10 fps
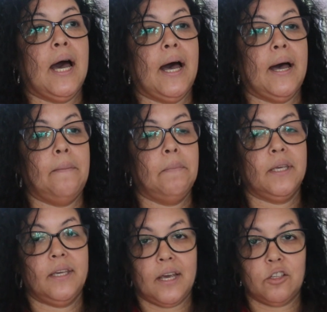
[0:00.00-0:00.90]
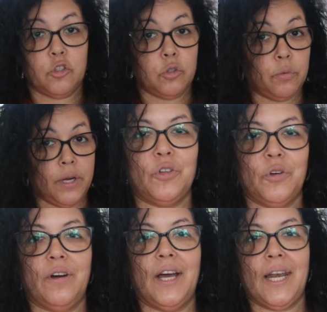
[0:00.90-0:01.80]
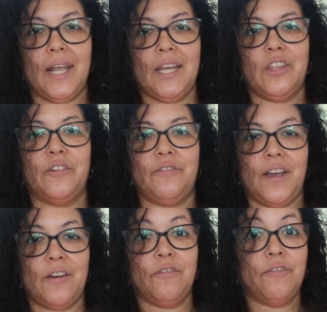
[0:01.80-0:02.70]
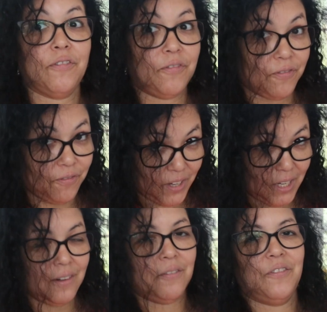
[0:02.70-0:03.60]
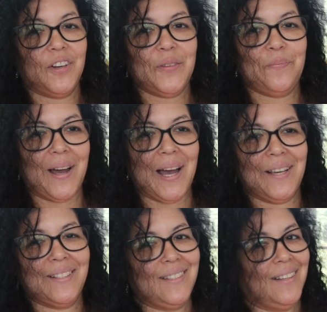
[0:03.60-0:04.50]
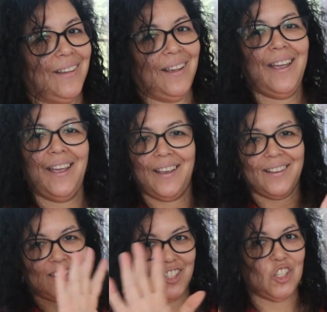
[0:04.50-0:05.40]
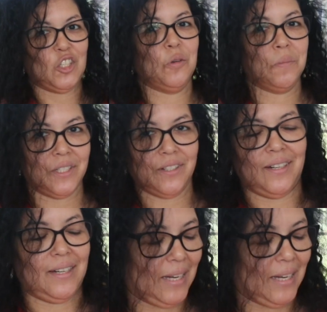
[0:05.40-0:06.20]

Um, yes, overall, I like the Fab Fit Fun box. It's just too much honey